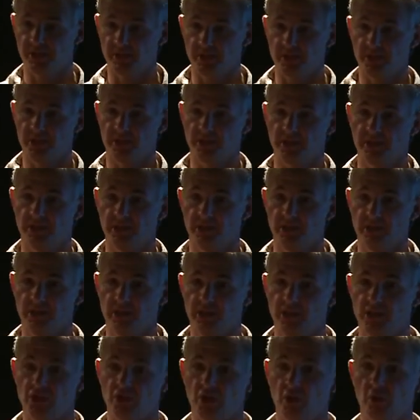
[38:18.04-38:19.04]
Mesos.
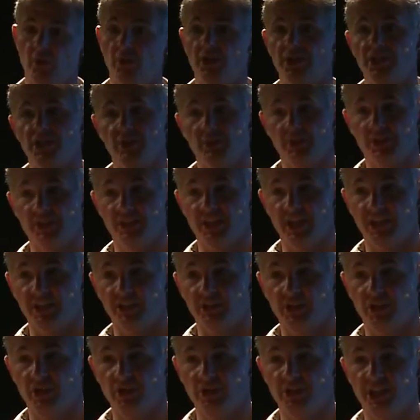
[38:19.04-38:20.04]
So once it was
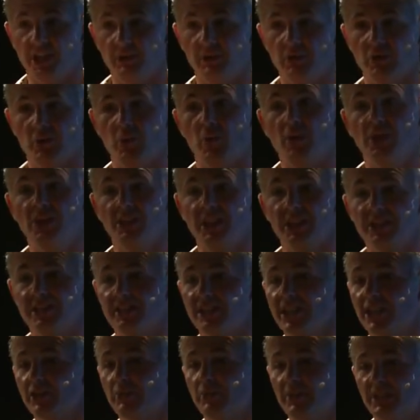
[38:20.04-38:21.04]
standalone and that was one
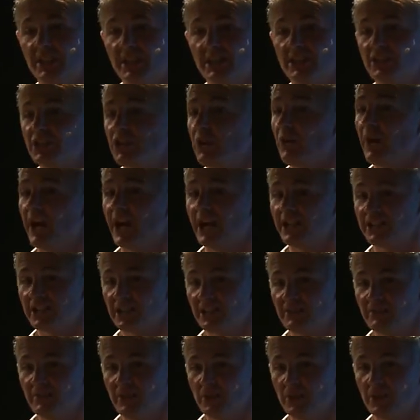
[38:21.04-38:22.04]
less thing we needed to go
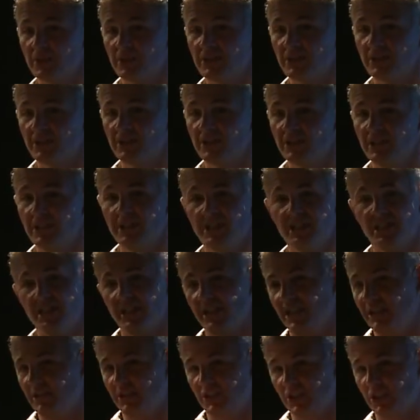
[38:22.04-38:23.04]
asking for,
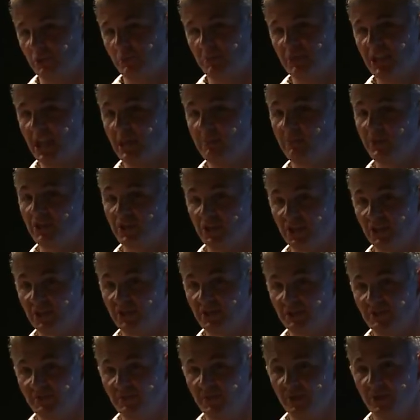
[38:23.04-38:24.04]
it just became much
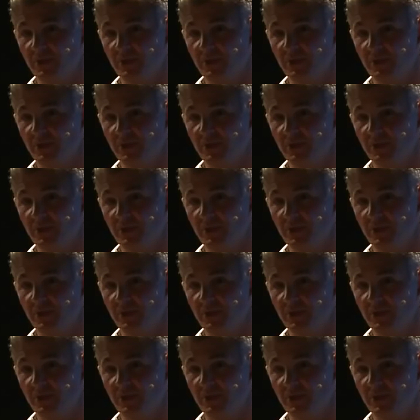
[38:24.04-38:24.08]
easier